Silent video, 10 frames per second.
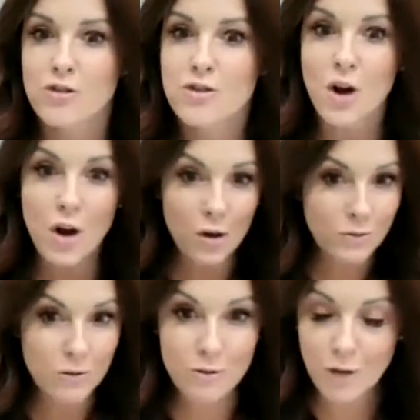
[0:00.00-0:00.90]

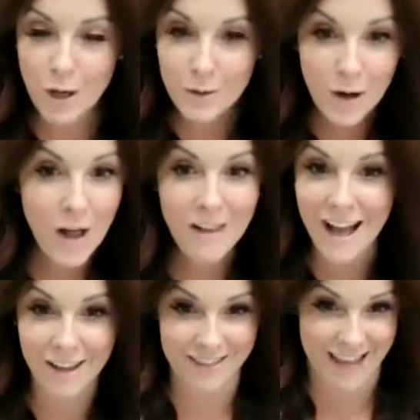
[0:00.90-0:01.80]
don't throw it all
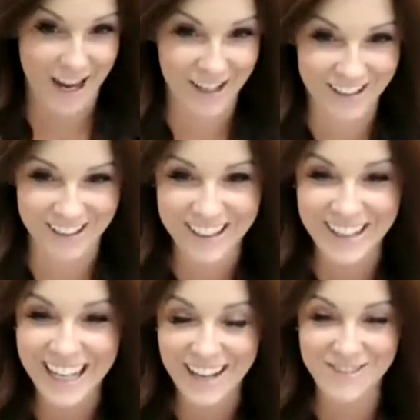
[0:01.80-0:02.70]
out
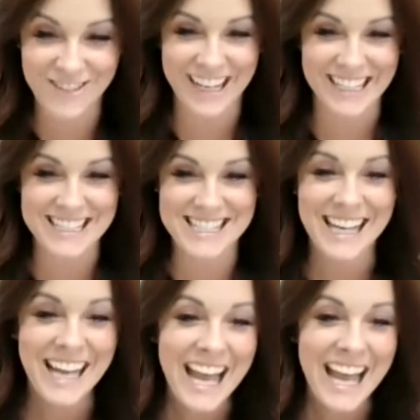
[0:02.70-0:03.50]
there at once.